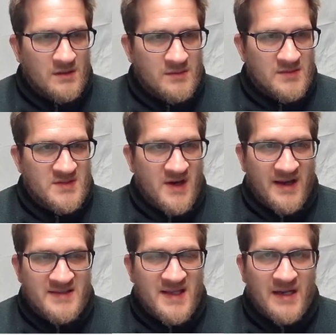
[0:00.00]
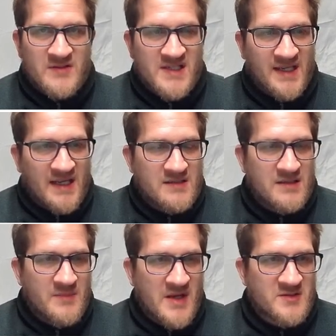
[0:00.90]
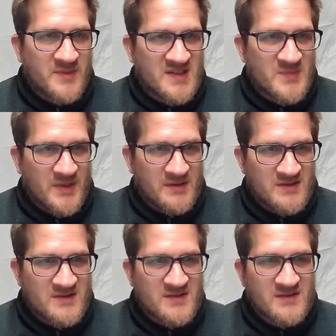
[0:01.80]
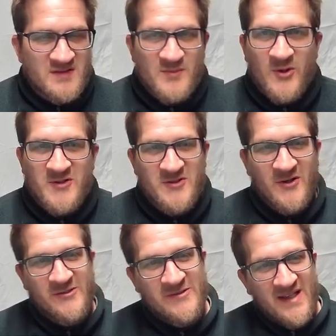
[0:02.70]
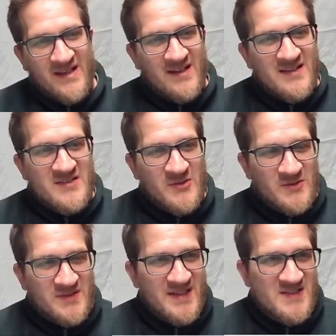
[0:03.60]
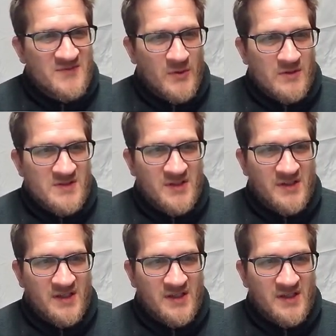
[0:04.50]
Sorry, I said I was going to get to the measurements, but there's there's more to show. So this photo is good